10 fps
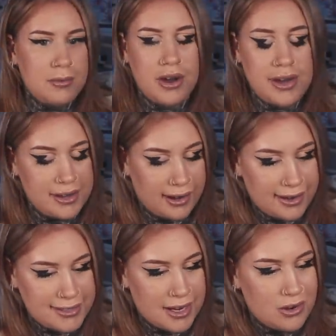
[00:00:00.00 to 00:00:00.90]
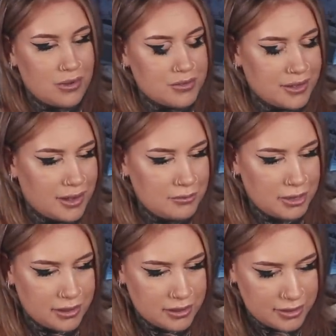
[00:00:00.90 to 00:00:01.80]
I need to lay down after that. Oh
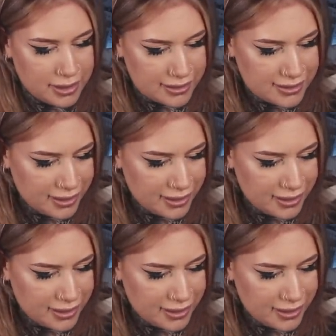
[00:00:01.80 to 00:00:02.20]
my goodness.